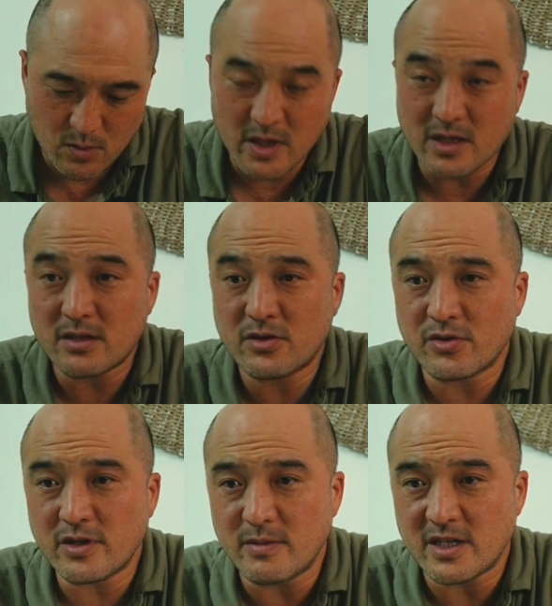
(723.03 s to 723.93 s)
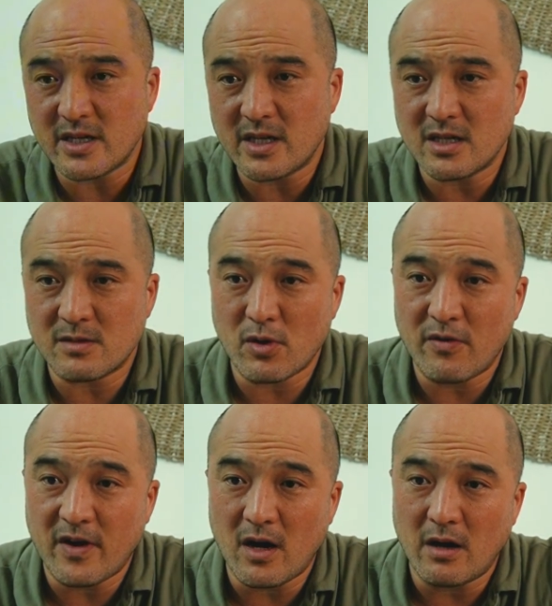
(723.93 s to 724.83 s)
what's truly missing in this
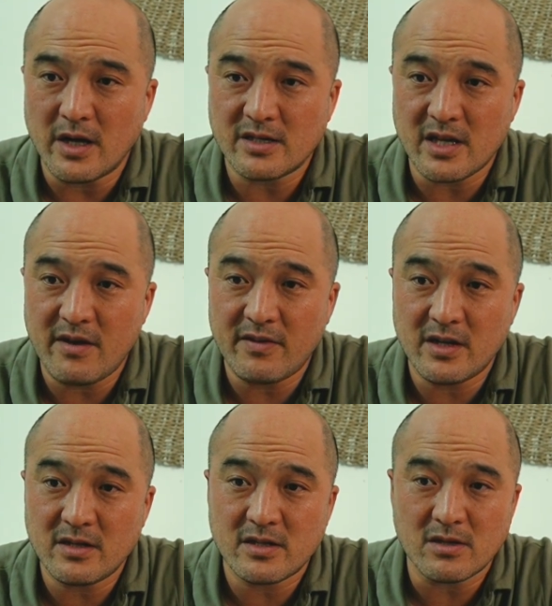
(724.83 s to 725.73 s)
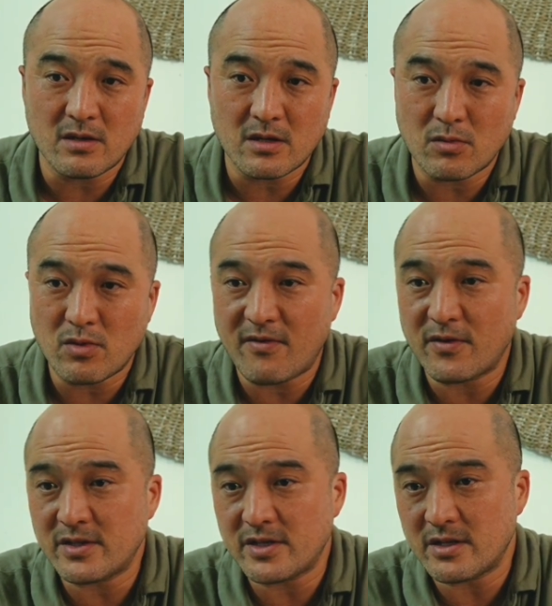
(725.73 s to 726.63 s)
profile is evidence or
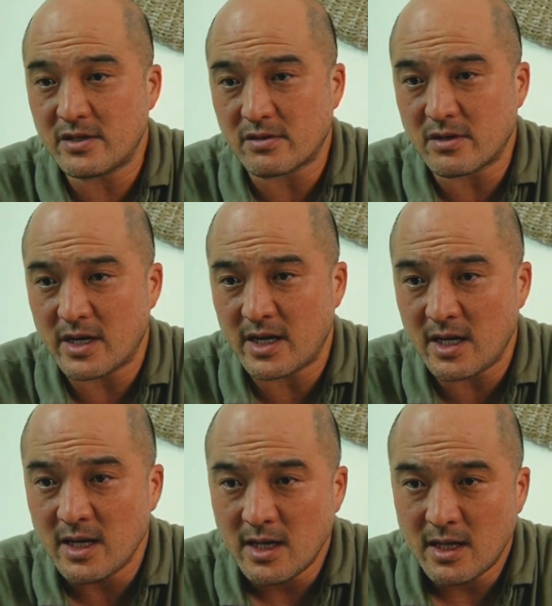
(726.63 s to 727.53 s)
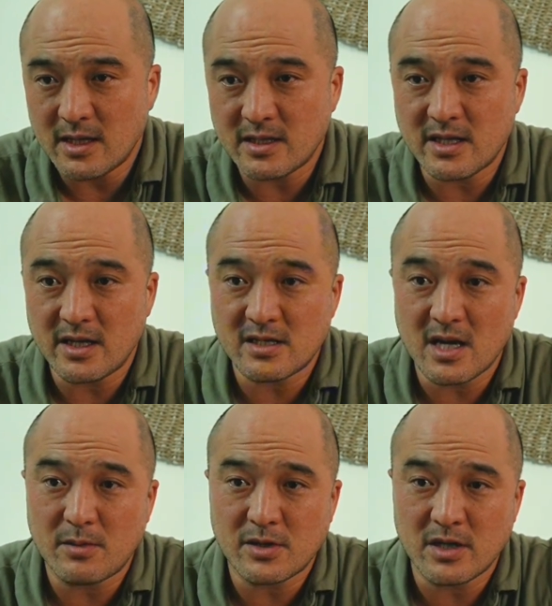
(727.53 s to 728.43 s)
references or any, let's say,
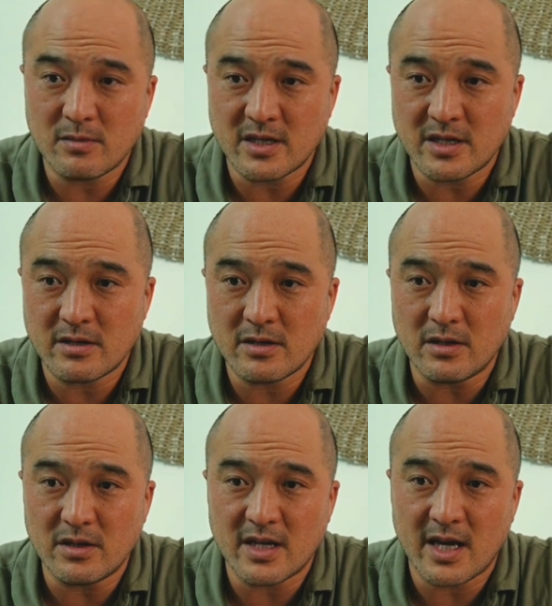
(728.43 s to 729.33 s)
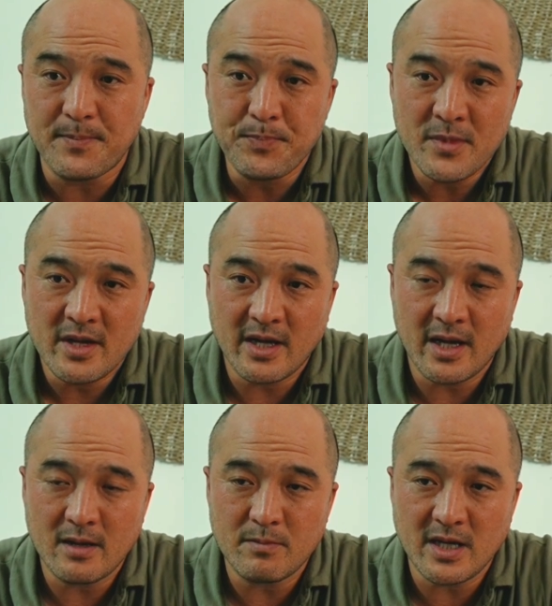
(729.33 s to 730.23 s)
establishing material that
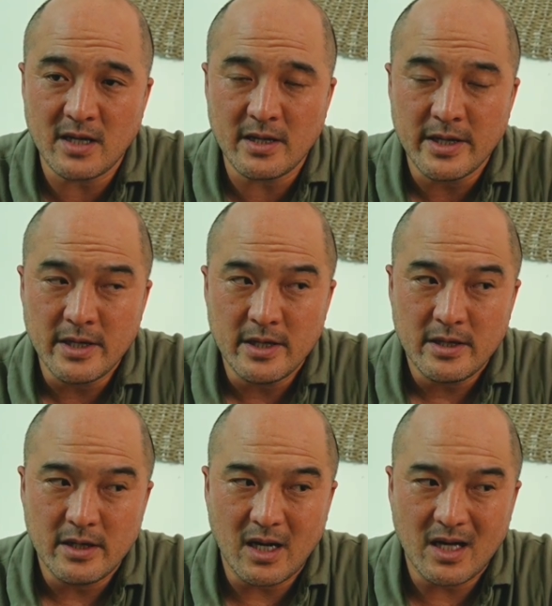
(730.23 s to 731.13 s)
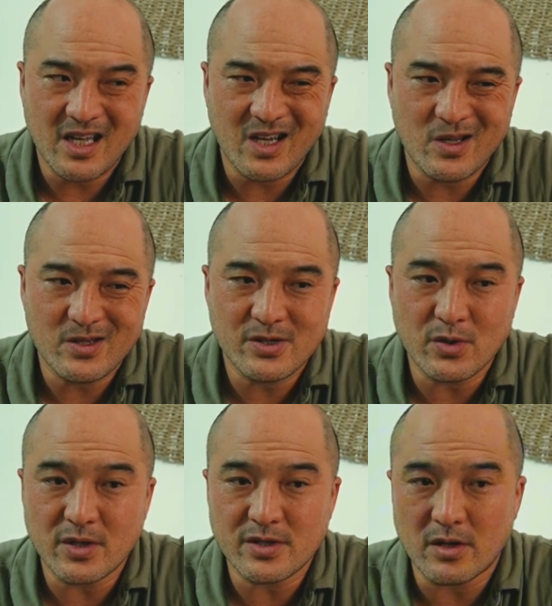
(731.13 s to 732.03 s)
can be,
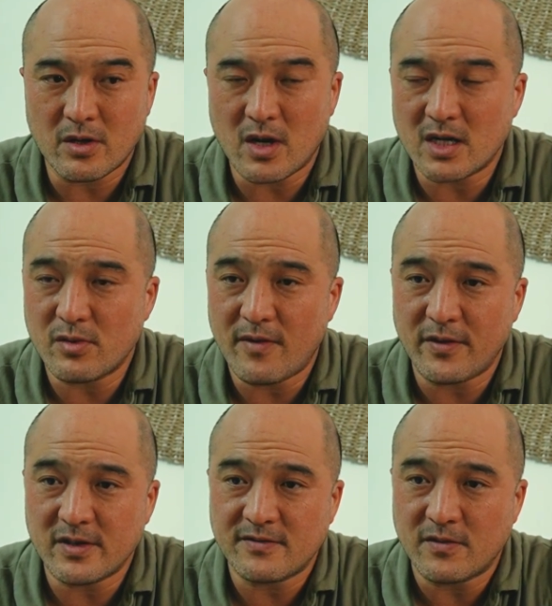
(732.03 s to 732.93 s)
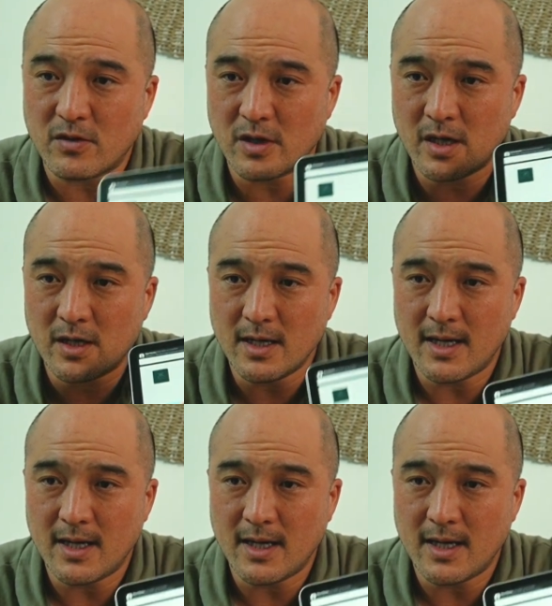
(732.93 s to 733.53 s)
sourced or cross-referenced for,